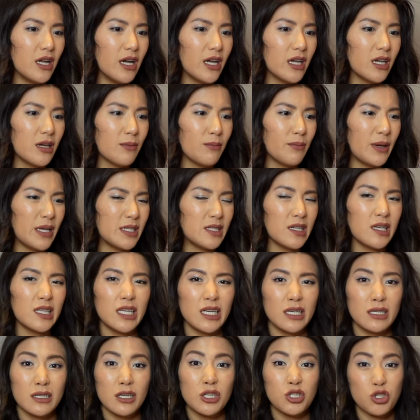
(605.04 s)
like
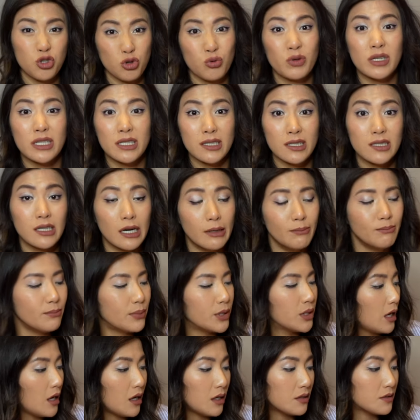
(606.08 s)
basically a tree stump?
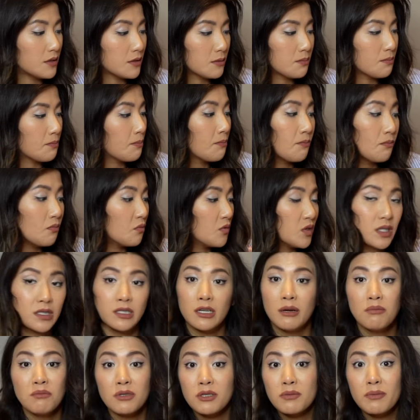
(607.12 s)
It's
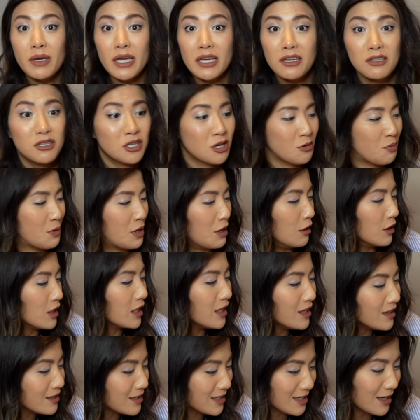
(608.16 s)
stumped me, to be
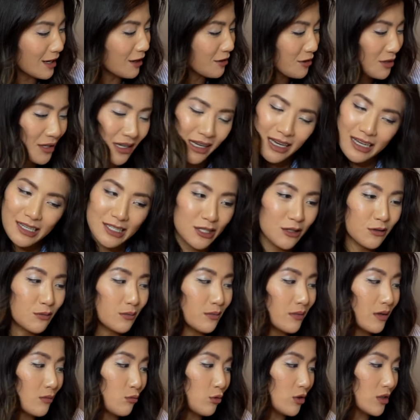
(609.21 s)
honest. I
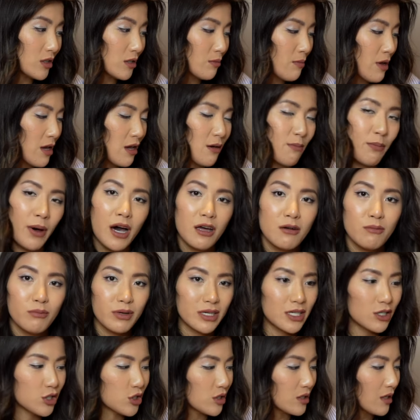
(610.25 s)
didn't want to make a pun,
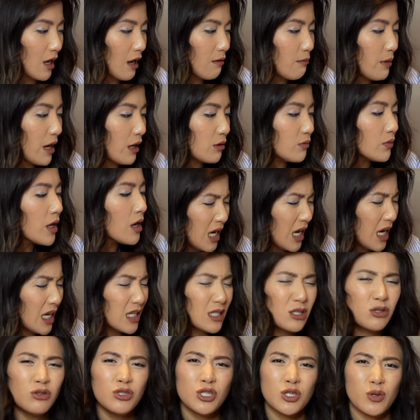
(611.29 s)
but it just came out.
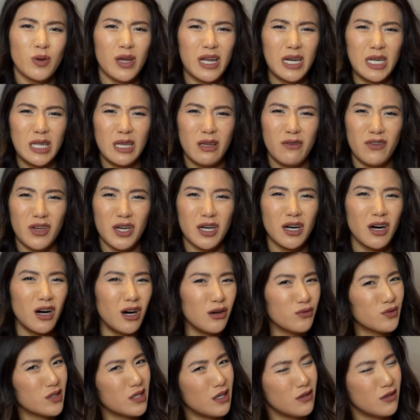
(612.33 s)
It's not doing anything for your calves,